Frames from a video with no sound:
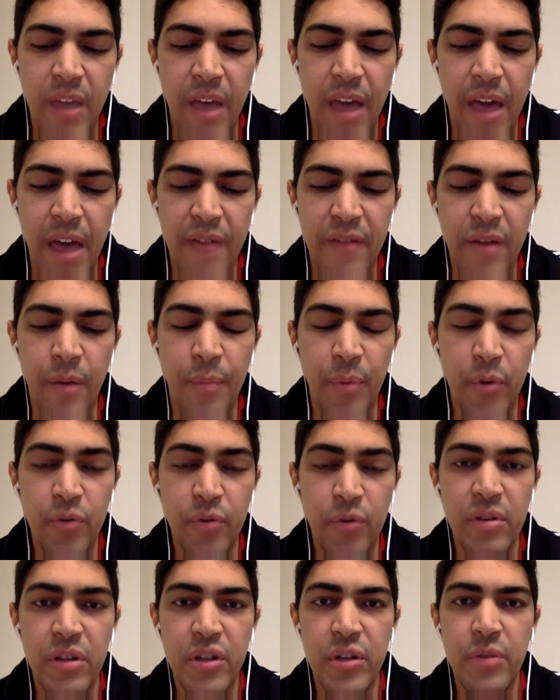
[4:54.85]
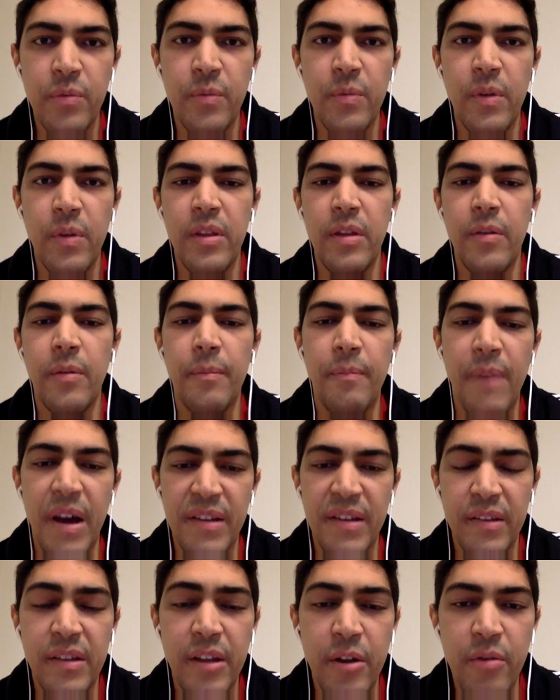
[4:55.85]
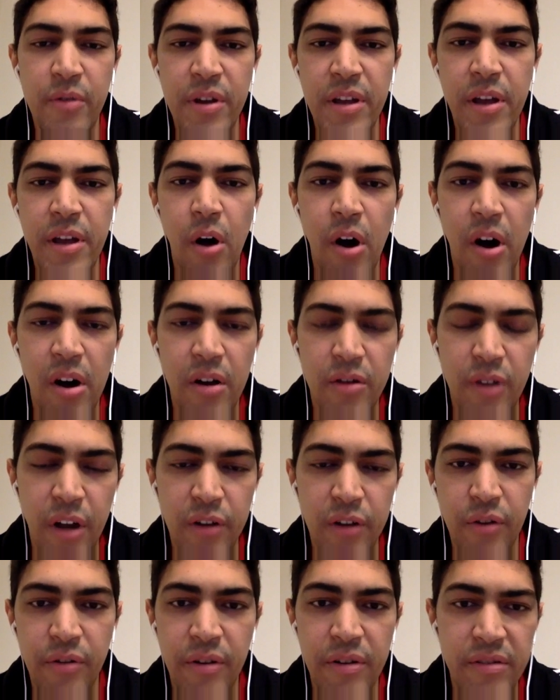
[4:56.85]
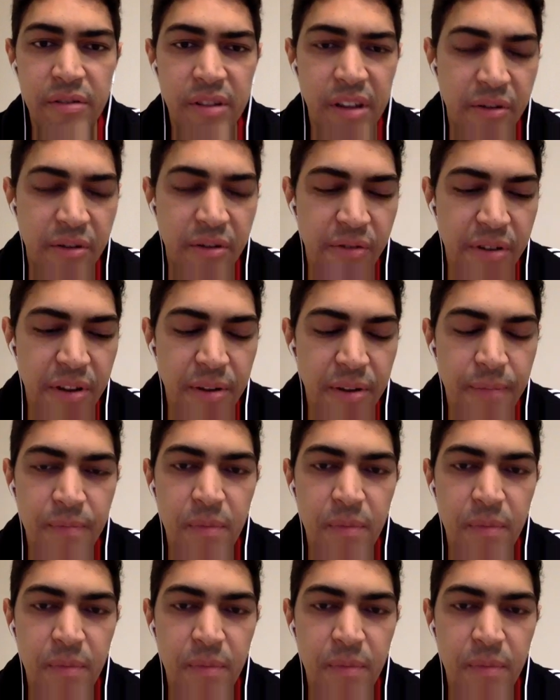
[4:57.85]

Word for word: have the opportunity on a master degree or doctoral degree,